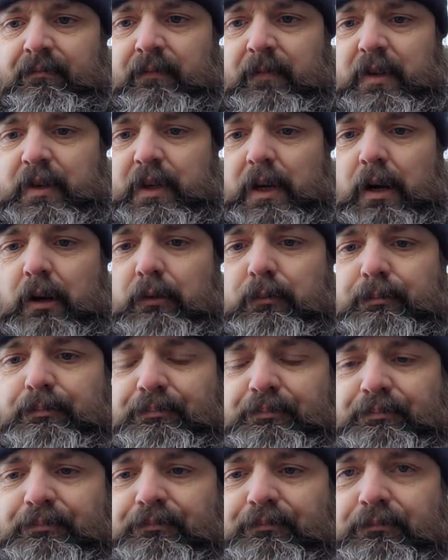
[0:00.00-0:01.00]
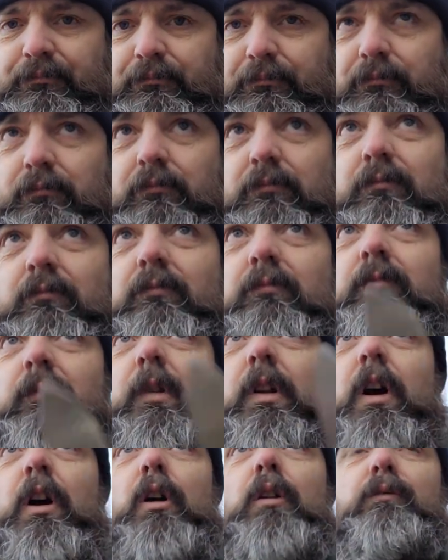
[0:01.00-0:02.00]
So
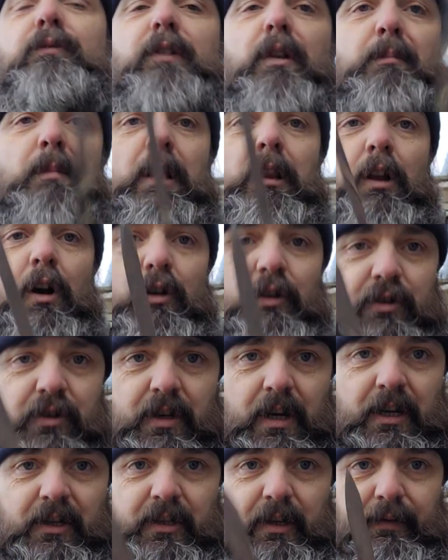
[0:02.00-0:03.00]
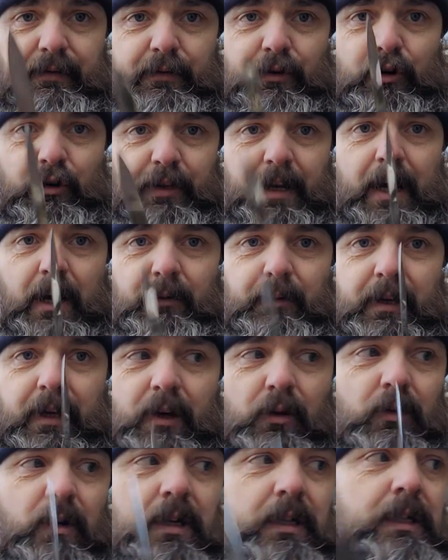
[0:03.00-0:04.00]
hopefully my log's actually thawed out
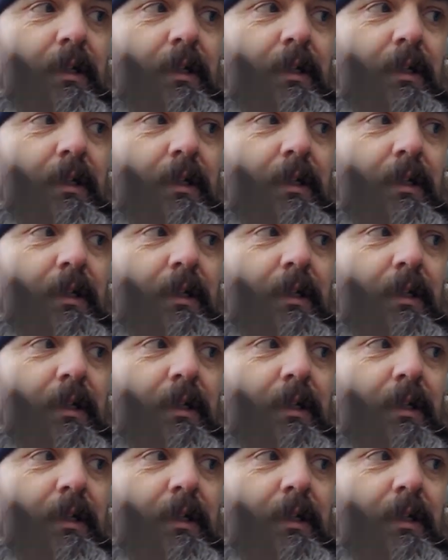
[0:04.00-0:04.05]
now,